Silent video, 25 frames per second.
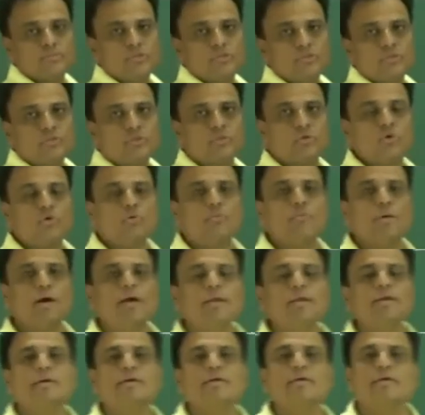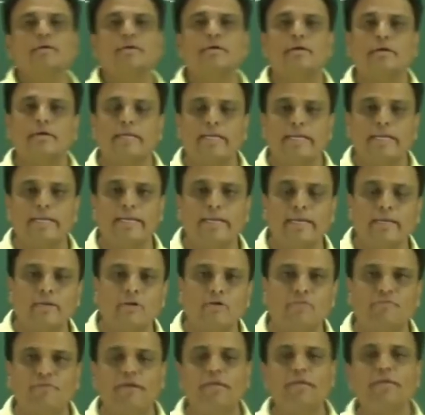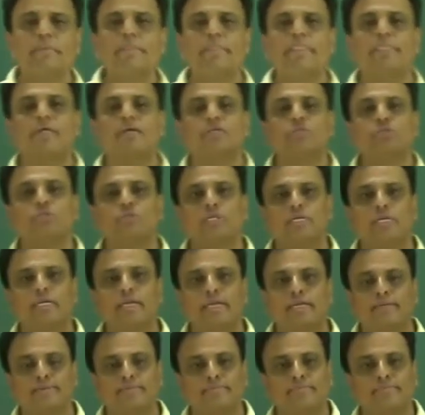Slope or gradient of a straight line.